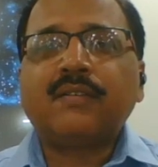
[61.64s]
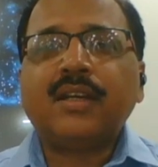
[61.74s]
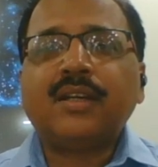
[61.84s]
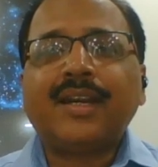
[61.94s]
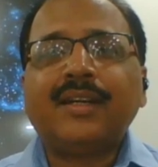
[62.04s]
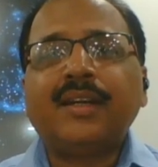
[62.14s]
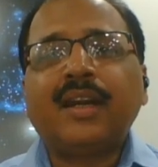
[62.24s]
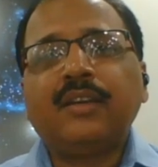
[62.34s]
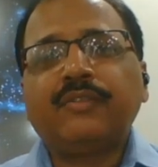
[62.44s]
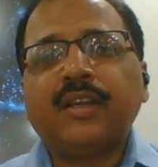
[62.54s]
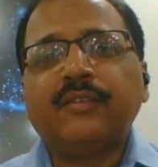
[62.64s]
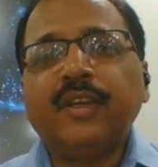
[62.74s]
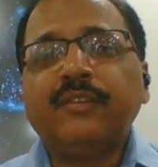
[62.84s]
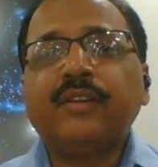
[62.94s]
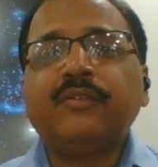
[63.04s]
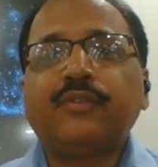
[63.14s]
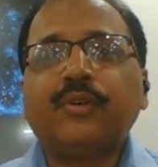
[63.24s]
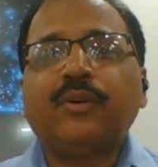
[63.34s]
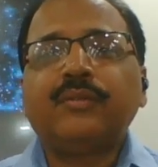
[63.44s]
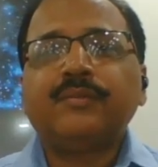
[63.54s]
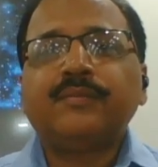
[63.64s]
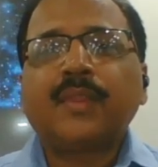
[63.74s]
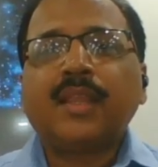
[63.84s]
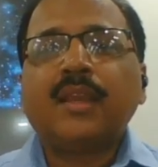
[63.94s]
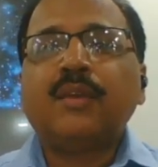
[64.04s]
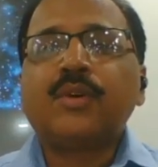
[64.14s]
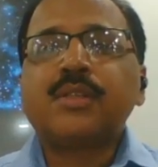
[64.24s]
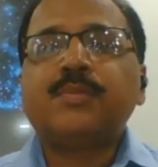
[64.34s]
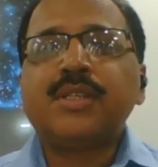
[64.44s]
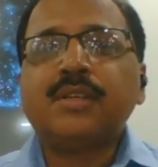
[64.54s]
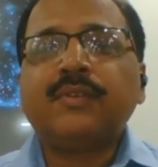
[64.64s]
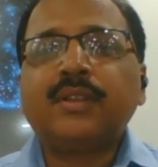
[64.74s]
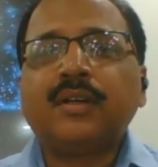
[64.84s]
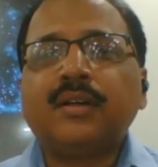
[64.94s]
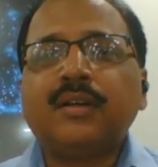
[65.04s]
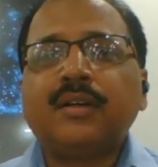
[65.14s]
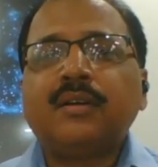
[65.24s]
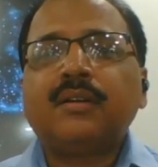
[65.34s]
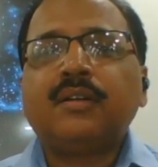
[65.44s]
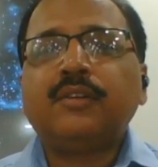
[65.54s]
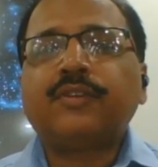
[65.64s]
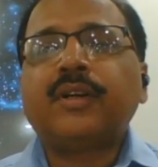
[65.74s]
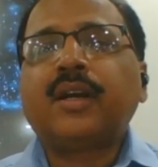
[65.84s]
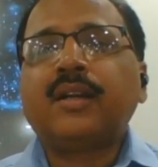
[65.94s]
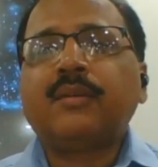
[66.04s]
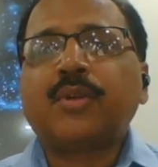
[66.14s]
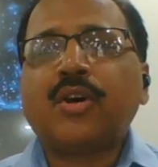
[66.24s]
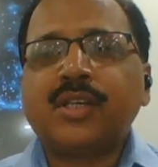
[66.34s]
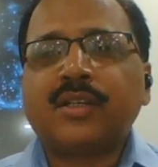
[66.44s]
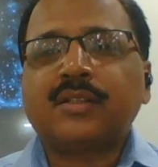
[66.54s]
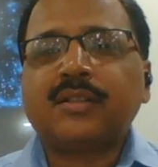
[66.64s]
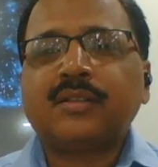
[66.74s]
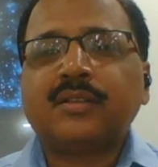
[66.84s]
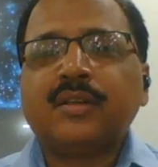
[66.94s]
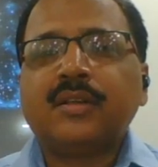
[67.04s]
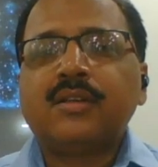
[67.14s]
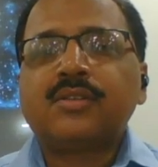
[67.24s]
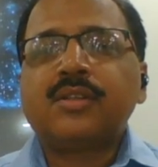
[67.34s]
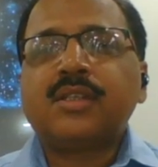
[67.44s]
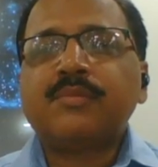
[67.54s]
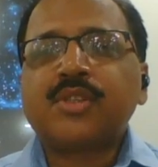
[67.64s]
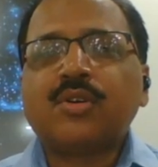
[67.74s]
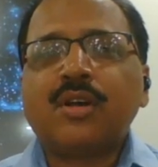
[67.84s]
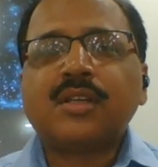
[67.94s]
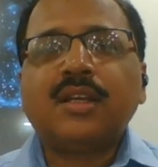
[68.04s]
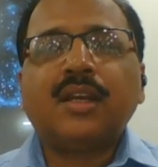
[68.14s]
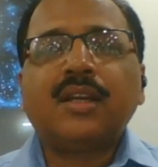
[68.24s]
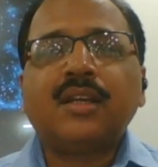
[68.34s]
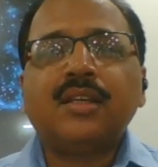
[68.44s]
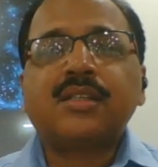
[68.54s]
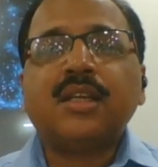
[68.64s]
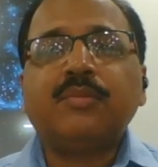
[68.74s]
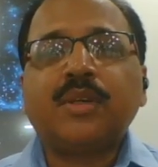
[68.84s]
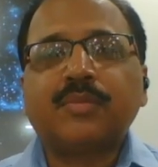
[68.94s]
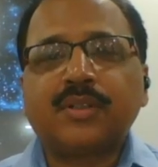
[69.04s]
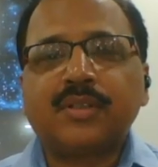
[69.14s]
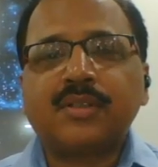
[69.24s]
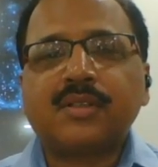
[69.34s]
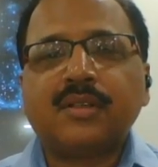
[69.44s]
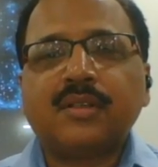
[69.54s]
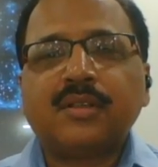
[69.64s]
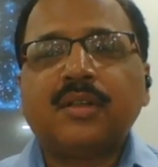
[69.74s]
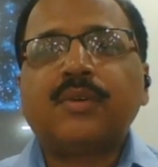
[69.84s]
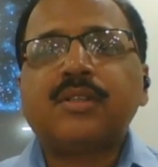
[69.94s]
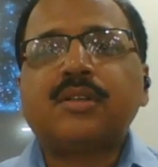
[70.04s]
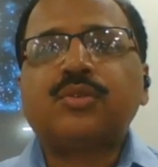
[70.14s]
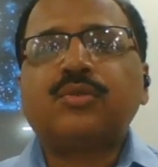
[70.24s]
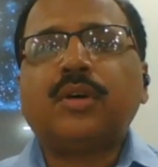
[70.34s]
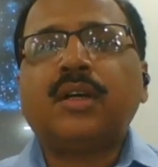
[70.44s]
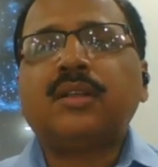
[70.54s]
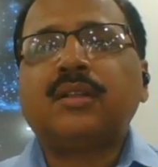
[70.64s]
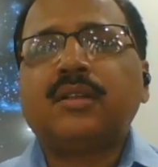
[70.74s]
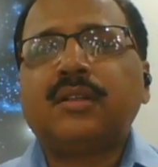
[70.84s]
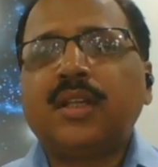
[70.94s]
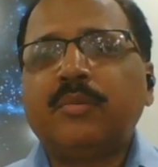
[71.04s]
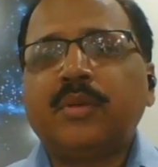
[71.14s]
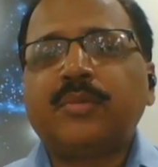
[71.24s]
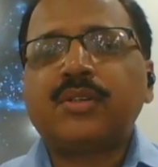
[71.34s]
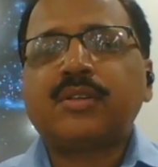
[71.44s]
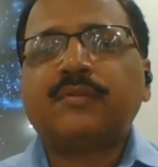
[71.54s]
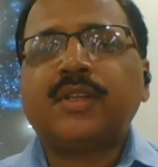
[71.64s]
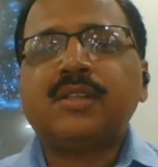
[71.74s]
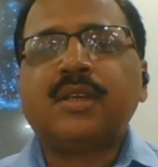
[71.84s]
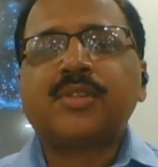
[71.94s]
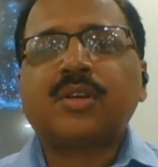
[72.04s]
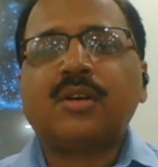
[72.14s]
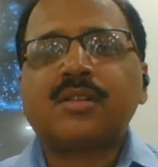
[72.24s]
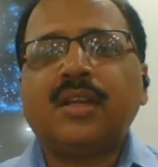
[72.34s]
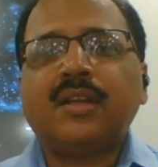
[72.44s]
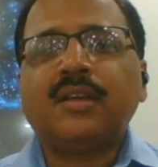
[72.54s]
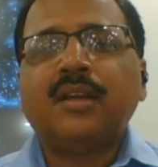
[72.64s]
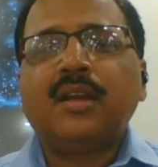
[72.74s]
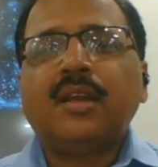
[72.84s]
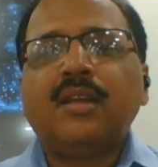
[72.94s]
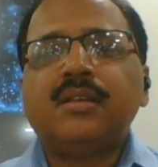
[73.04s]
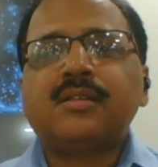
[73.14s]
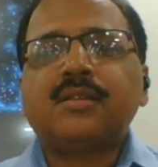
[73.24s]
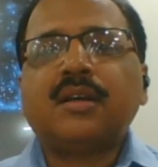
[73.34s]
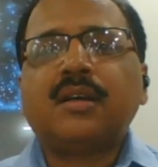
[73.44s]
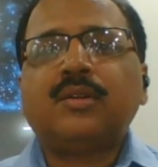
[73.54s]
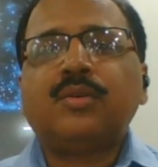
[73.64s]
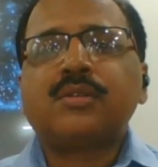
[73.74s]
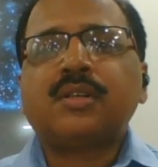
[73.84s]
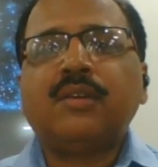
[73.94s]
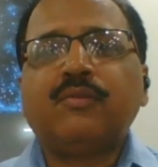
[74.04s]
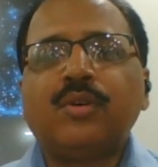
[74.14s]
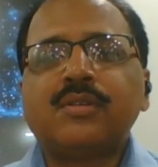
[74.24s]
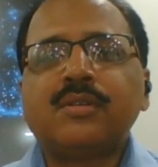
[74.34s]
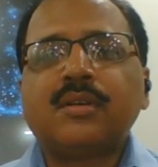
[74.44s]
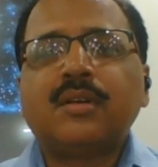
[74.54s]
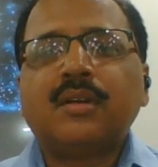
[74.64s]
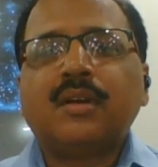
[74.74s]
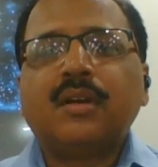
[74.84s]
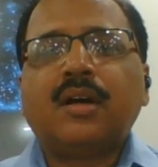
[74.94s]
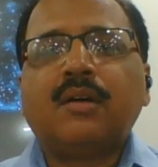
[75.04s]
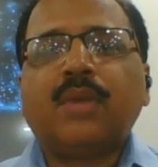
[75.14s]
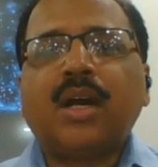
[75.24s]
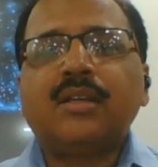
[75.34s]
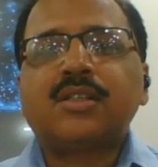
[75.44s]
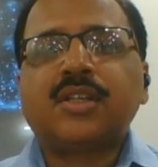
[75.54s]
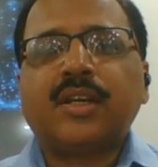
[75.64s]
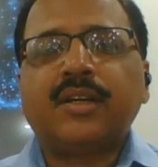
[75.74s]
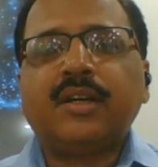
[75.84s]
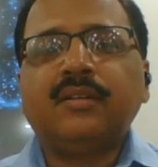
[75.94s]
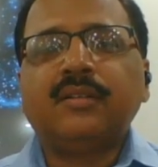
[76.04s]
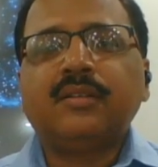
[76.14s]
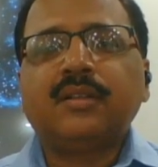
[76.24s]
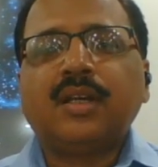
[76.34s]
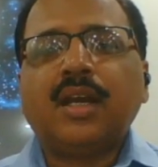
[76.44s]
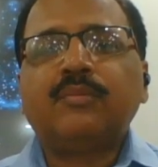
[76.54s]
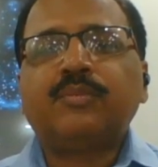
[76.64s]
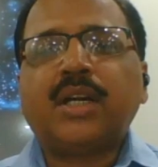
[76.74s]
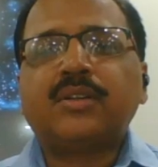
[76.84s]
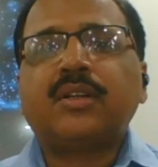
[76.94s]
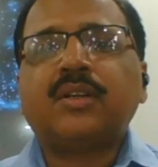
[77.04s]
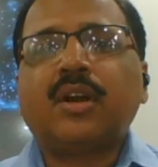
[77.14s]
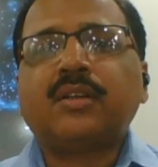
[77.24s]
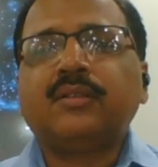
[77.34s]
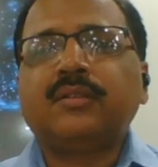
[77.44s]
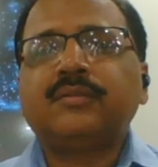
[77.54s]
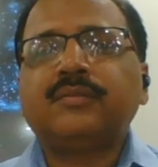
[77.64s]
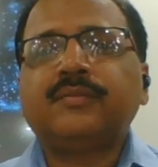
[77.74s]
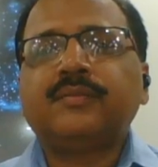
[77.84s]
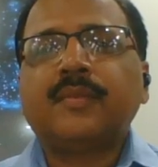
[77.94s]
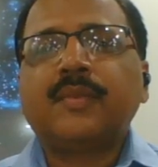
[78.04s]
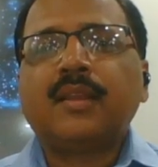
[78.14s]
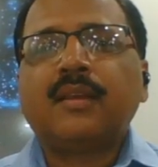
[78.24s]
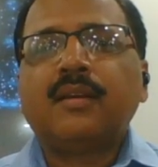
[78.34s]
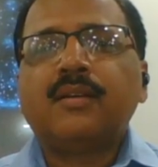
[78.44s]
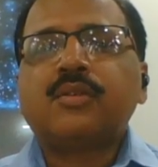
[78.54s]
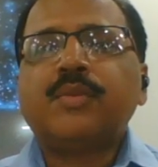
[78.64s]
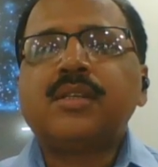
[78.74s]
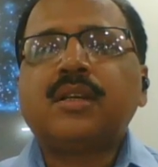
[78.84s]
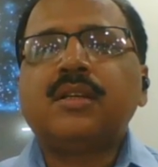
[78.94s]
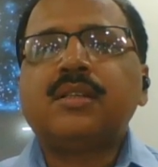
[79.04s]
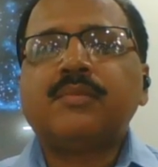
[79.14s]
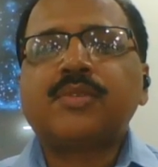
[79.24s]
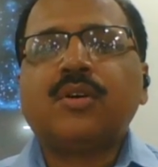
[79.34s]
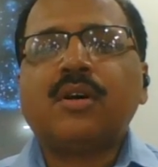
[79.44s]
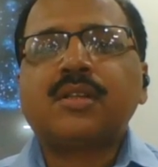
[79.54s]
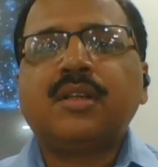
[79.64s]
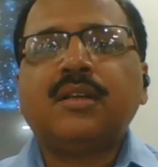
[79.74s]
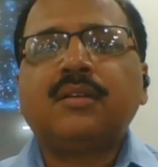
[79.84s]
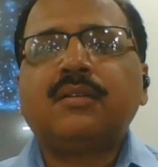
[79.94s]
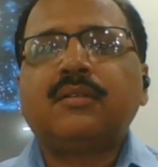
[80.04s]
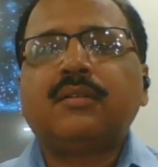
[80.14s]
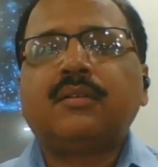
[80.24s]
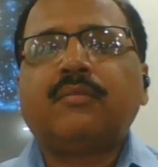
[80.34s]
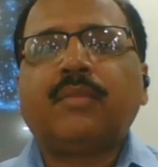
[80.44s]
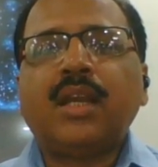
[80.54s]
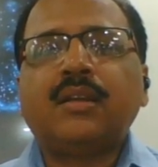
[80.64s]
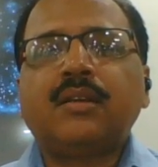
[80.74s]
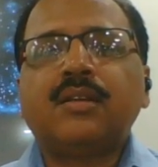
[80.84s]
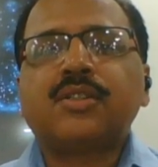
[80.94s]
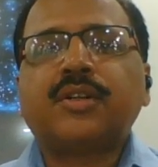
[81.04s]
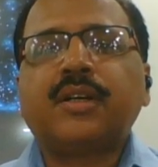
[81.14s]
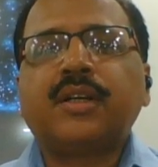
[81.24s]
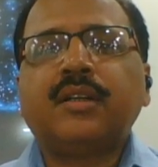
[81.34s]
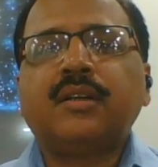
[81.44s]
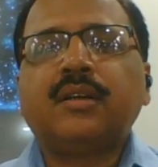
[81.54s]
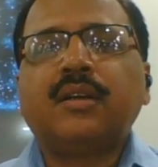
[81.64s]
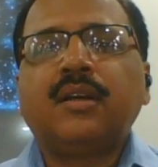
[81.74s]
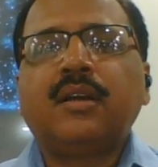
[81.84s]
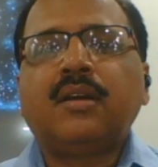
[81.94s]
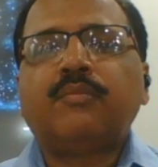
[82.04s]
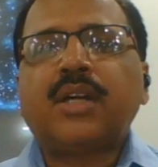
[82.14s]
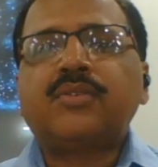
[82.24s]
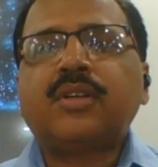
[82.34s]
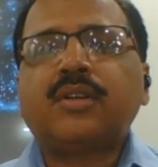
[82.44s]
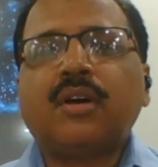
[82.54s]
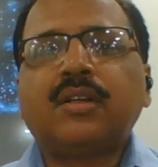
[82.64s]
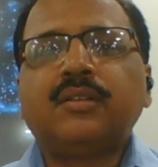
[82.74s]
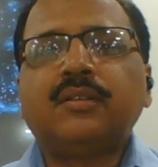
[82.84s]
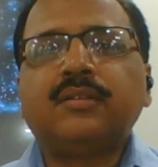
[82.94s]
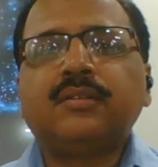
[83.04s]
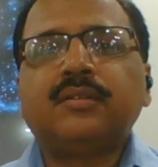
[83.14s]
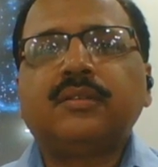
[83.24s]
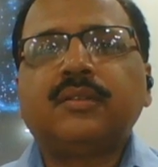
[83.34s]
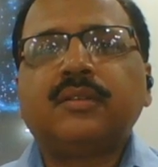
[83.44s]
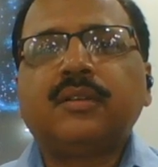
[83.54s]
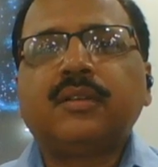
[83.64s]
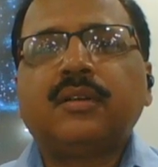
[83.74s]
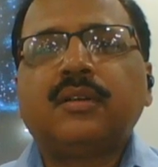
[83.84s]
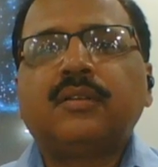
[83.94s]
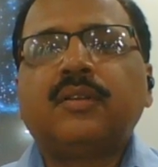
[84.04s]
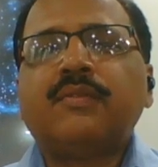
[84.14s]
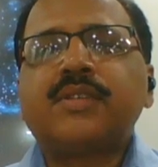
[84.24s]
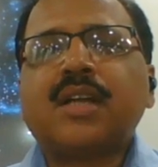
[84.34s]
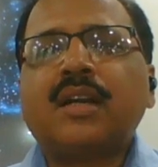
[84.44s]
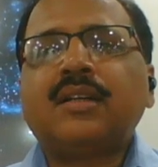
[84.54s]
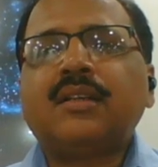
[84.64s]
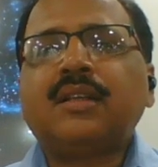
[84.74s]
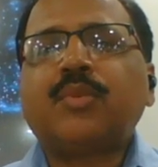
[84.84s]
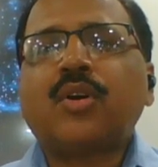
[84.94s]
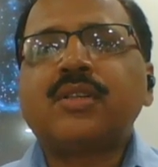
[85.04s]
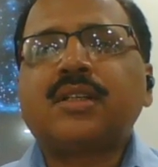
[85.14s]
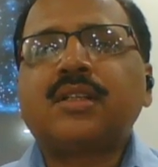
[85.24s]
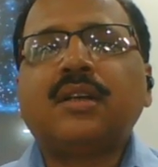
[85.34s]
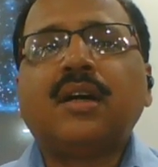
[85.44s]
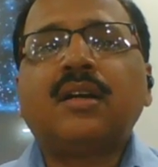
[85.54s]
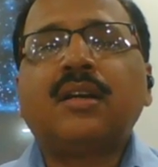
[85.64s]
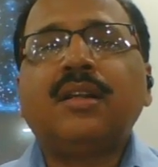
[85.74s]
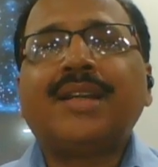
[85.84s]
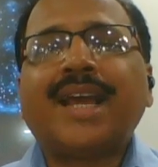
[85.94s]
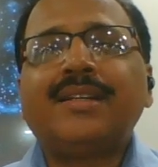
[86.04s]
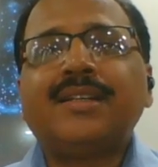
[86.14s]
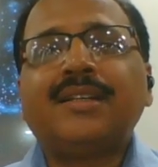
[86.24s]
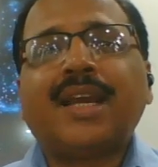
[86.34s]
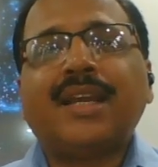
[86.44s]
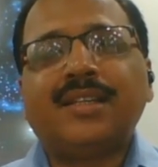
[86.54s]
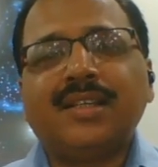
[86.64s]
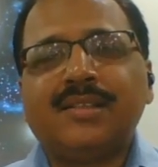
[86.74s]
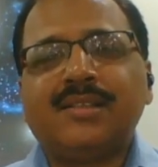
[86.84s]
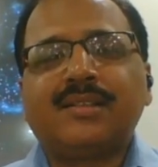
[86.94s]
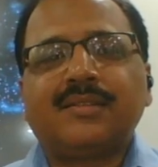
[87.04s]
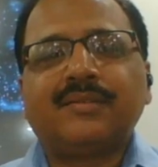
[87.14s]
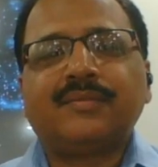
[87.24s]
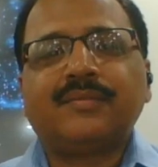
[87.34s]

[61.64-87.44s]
Java in 1995. Even before, he was busy with the different kind of project. So James Gosling and his team members, there was two other team members of the James Gosling. Those name was Mike Sheridan and Patrick Norton. So basically, James Gosling, Mike Sheridan, Patrick Norton, they have started the project in early 1990s.